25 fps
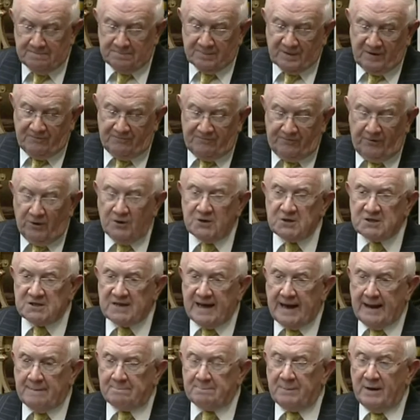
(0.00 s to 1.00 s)
The first
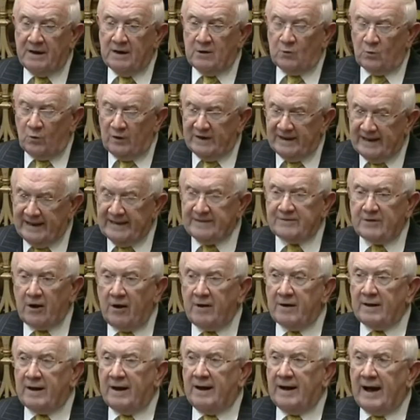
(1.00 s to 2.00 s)
step, we need
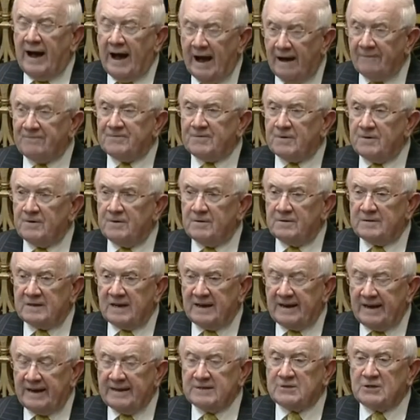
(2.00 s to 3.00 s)
after
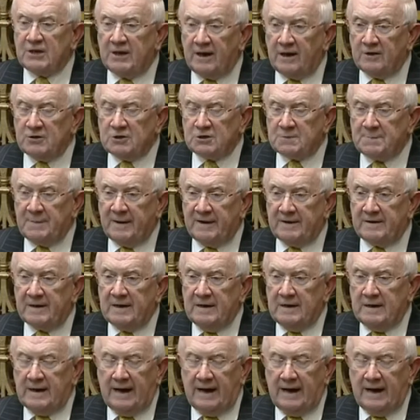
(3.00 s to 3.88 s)
today's announcement,